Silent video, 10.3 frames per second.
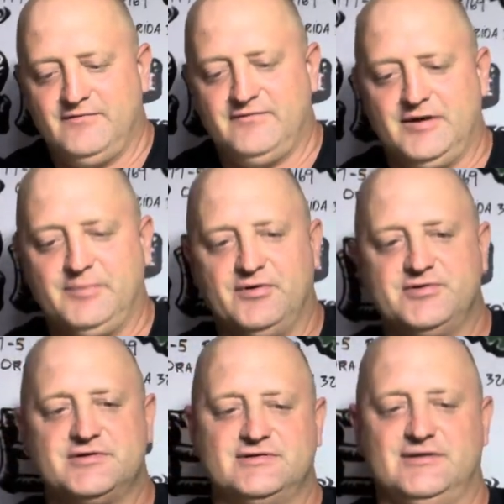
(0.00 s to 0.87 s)

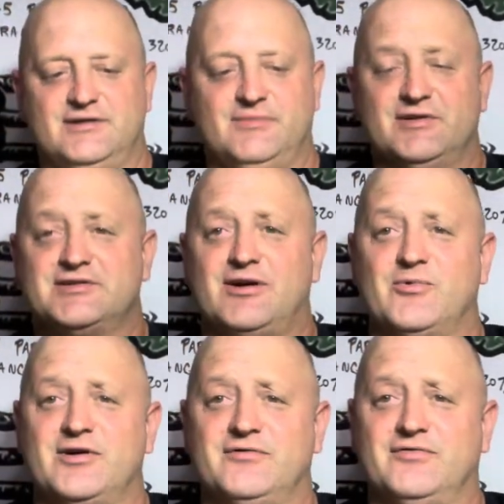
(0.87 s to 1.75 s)
flippers. I'm gonna start
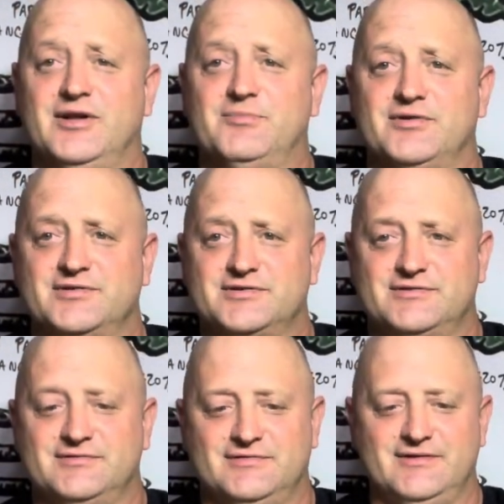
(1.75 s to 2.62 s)
wearing flippers
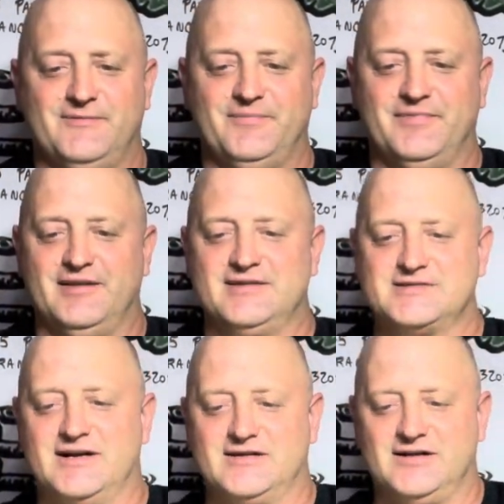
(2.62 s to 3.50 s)

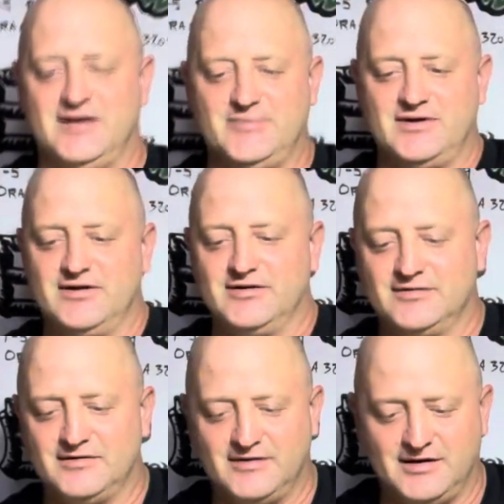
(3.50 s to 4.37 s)
instead of climbing gear
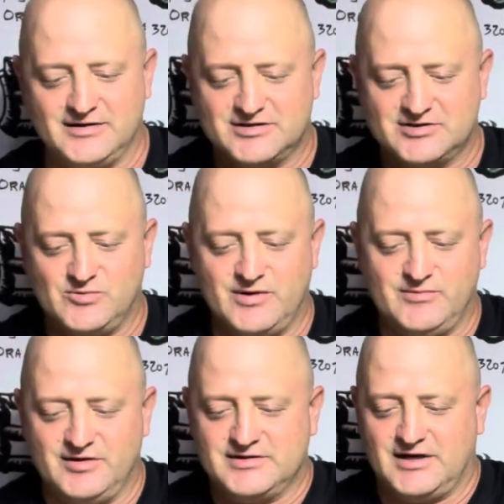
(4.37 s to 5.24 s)
and just swim to
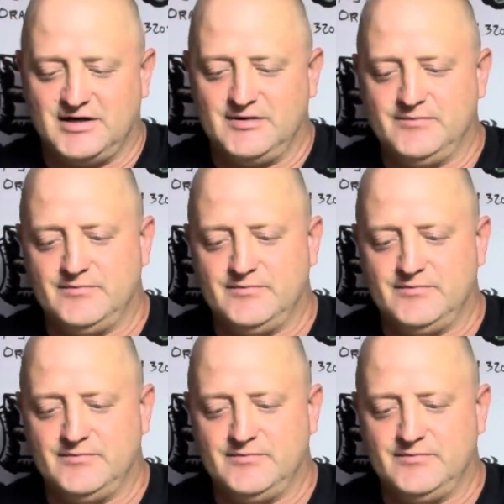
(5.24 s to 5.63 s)
the top.